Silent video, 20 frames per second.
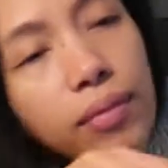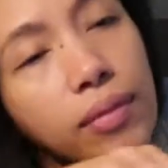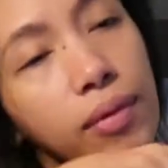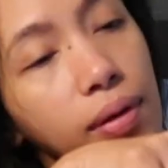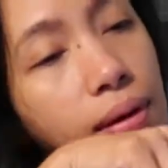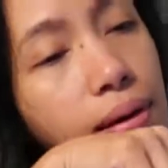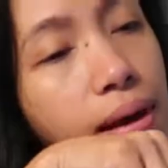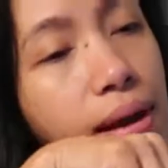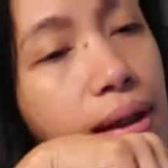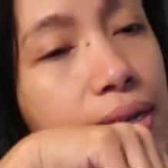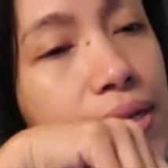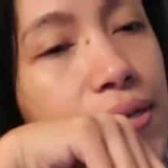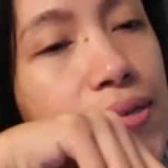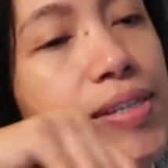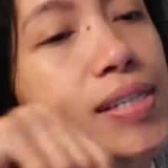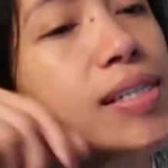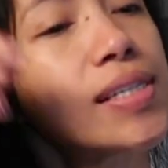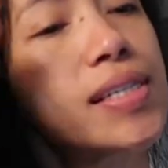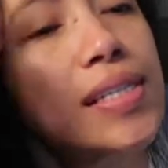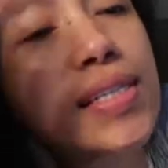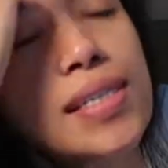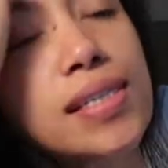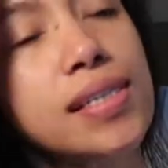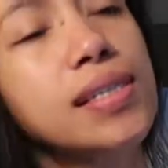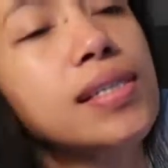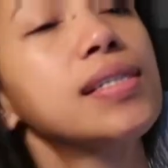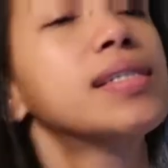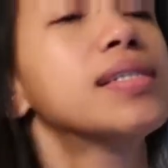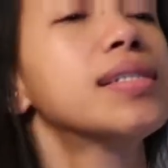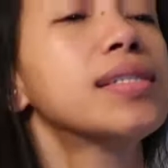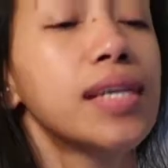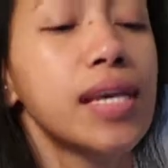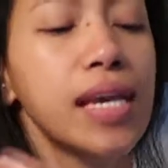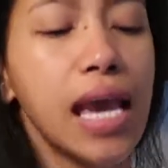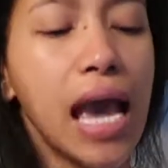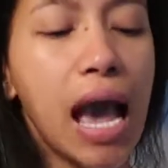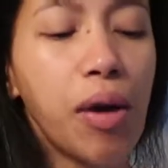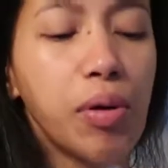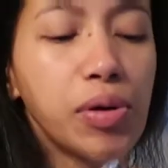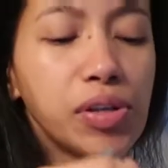You're gonna see
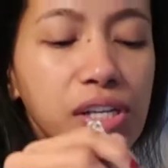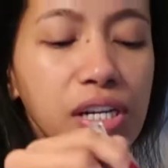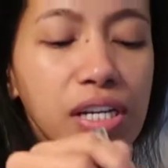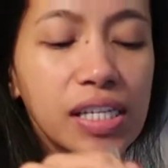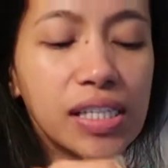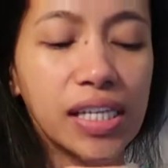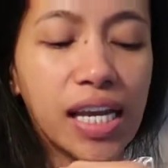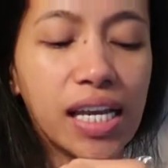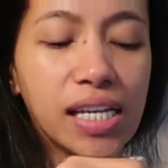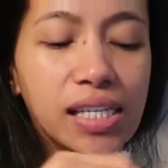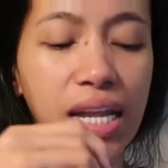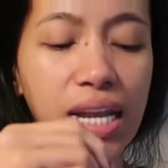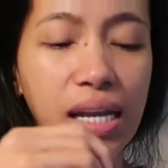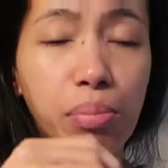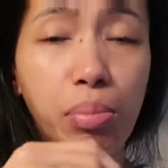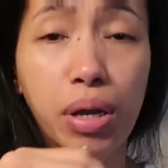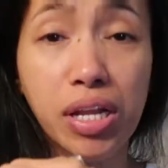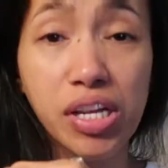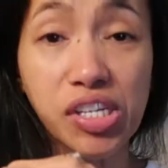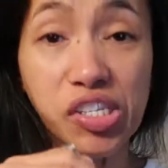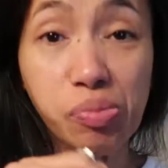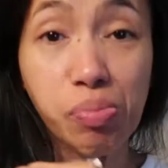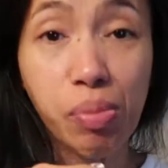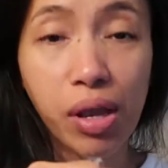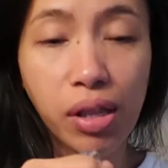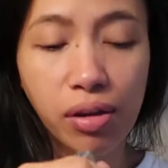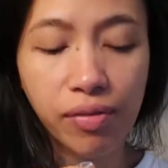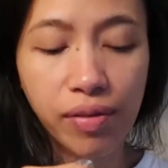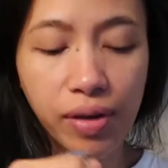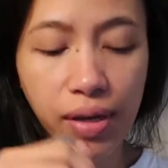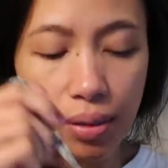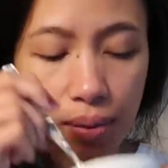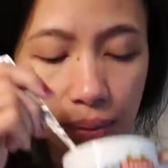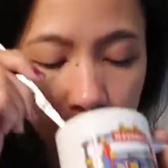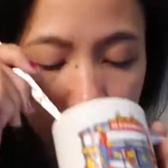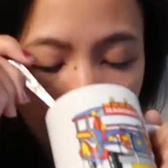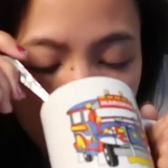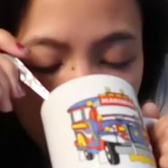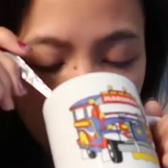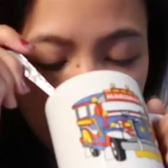how it's gonna taste like by the smell of it.
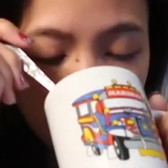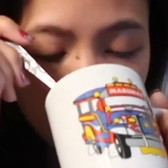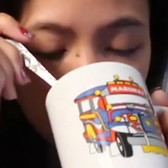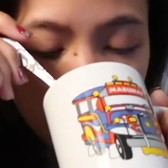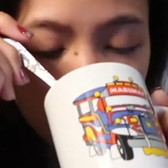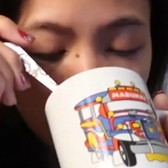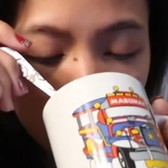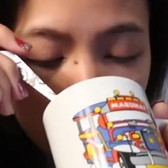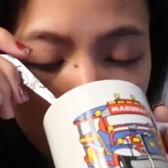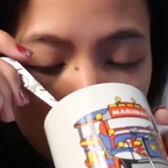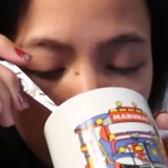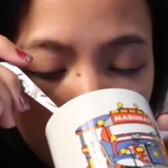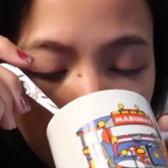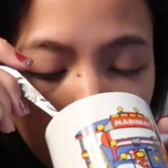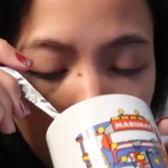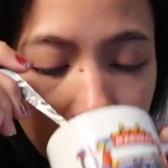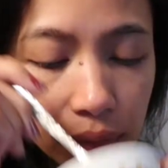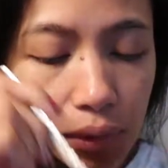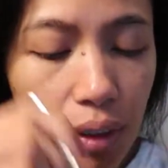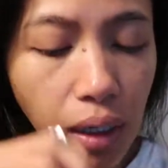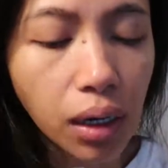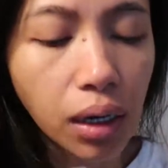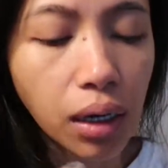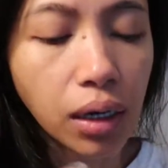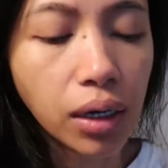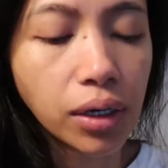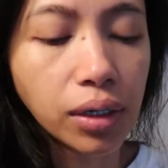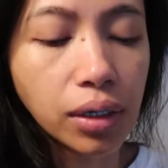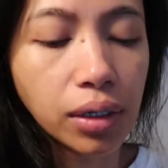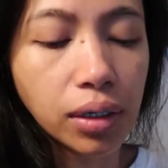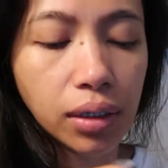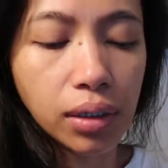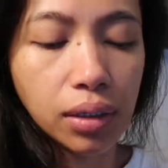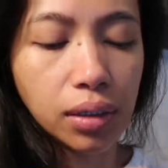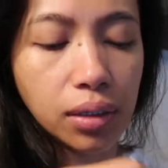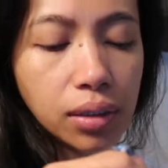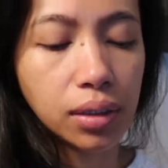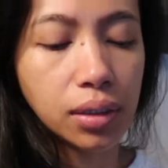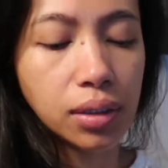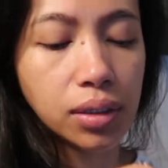Oh,
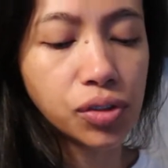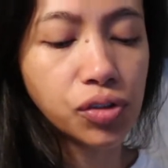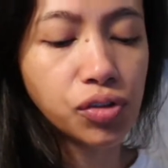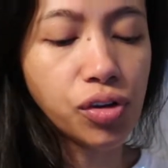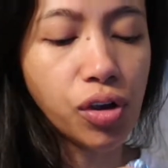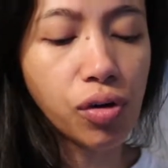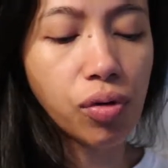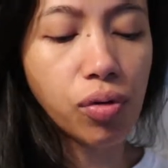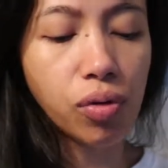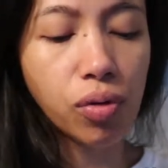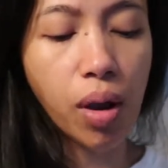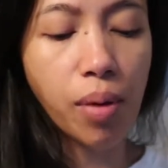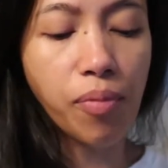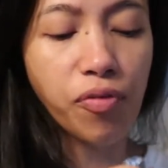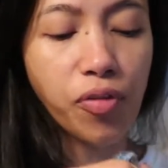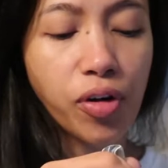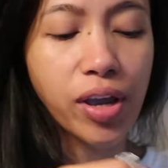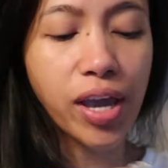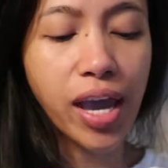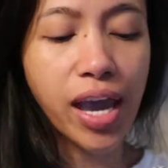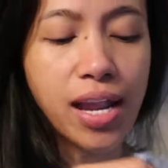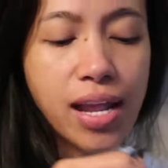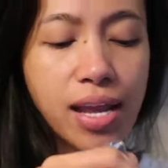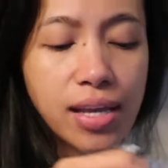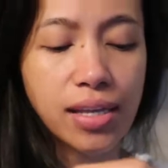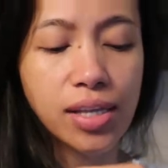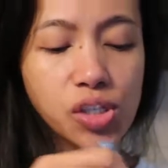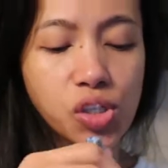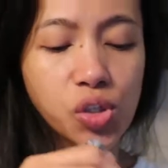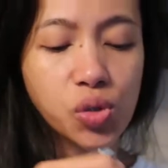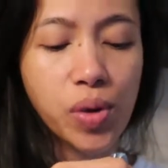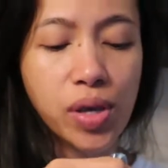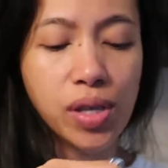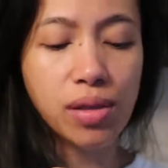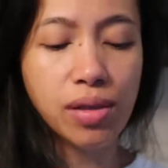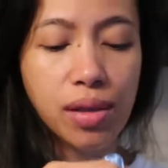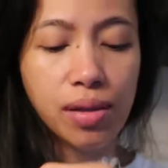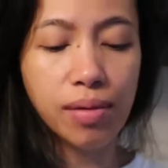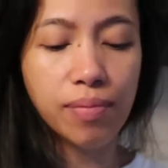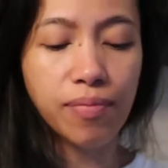so I'm forgetting the
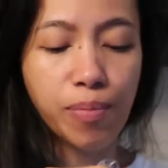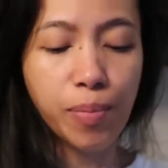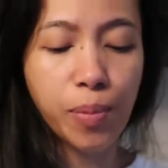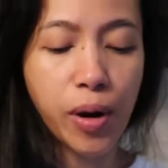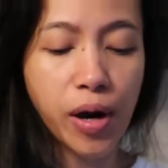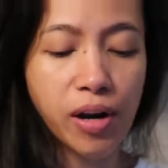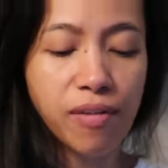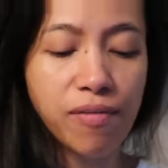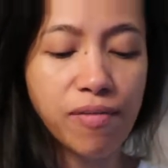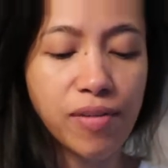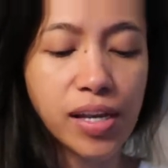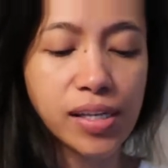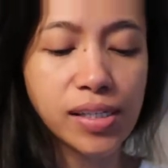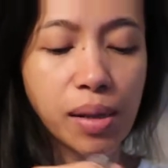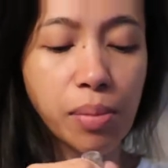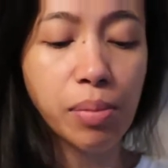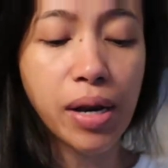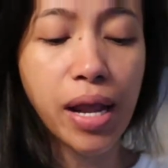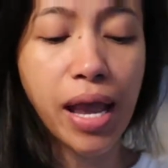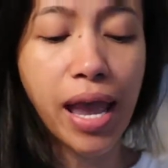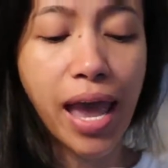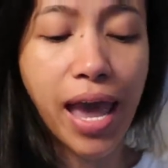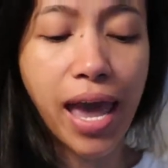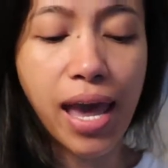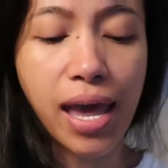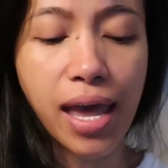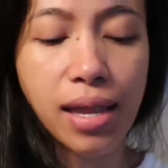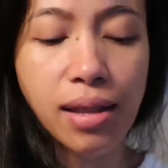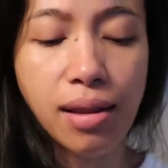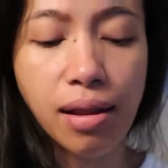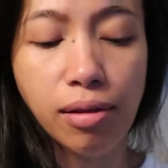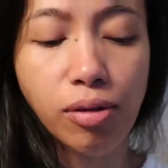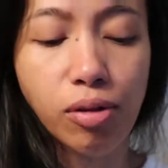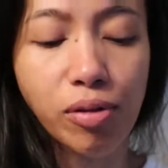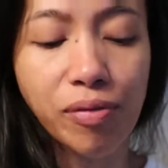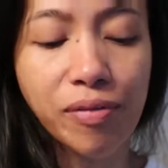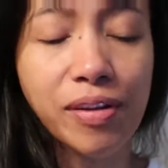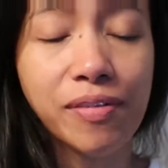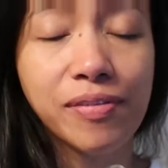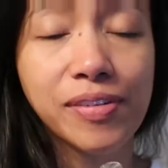sweet part of this. I'm gonna add a
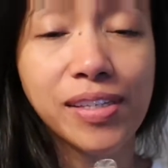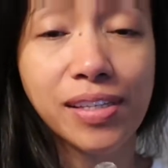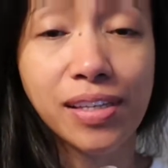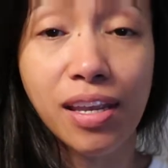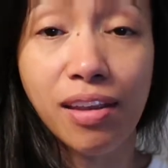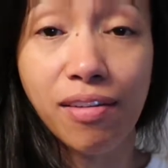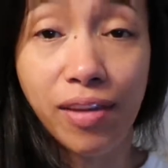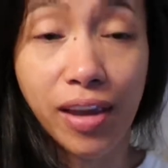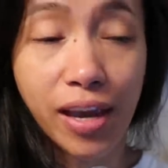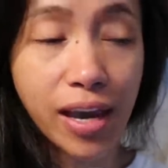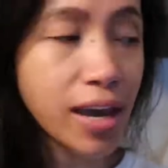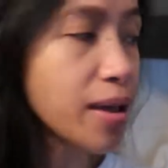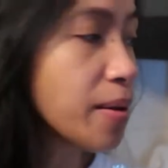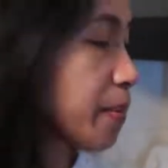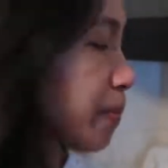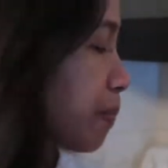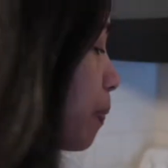little bit of stevia,